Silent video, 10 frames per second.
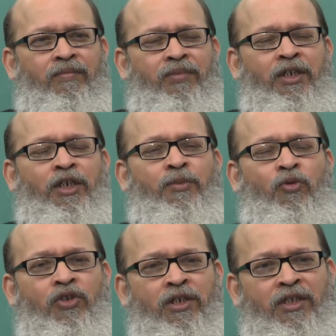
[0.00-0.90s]

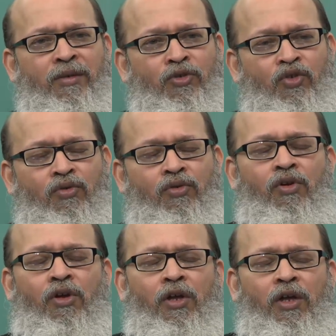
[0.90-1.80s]
predisposes them to
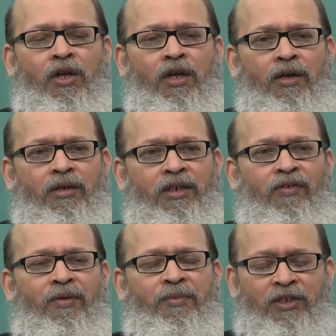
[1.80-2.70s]

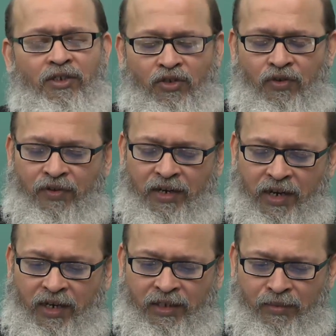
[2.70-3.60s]
developing
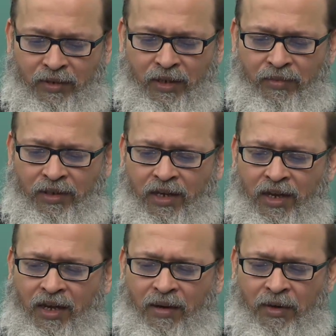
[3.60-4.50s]
schizophrenia like symptoms,
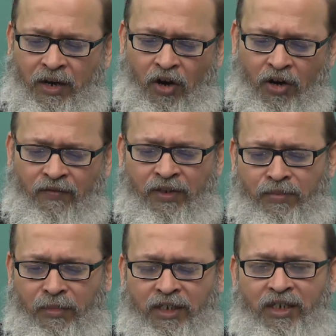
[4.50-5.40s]
but a lot of this
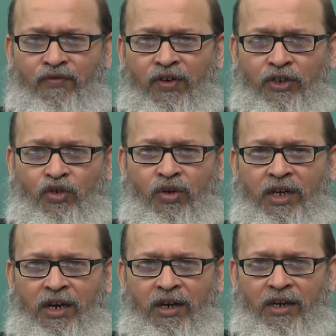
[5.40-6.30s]

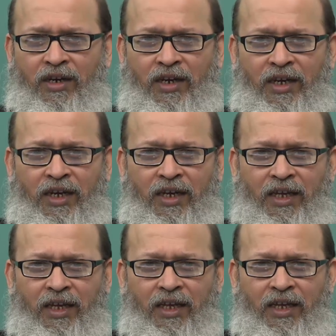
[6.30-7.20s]
multifactorial
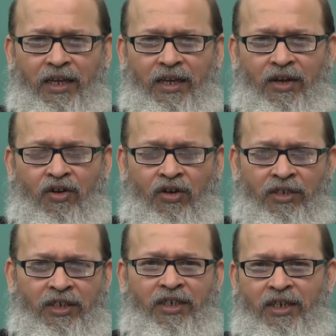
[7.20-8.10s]

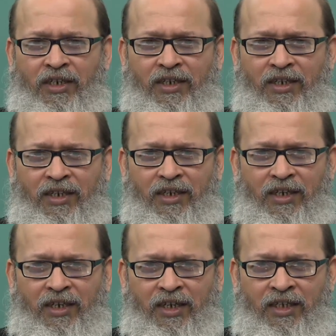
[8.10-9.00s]
causation
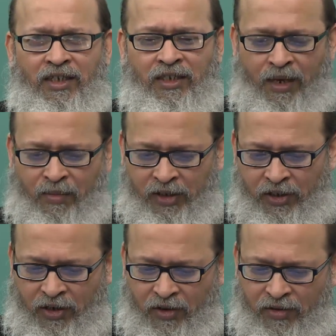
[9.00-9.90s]
is
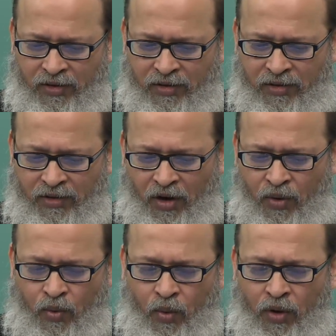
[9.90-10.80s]
established now,
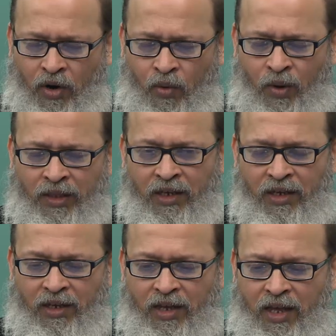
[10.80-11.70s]
not one
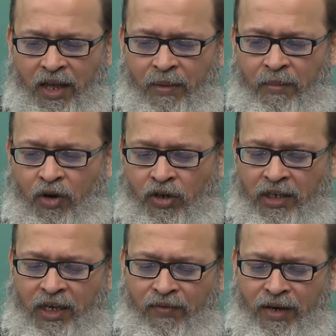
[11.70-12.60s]
thing, because
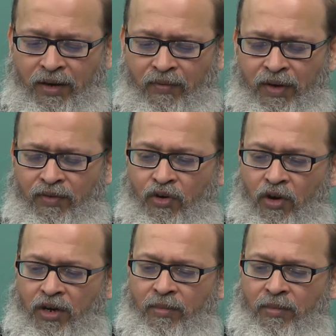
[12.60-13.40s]
even when you talk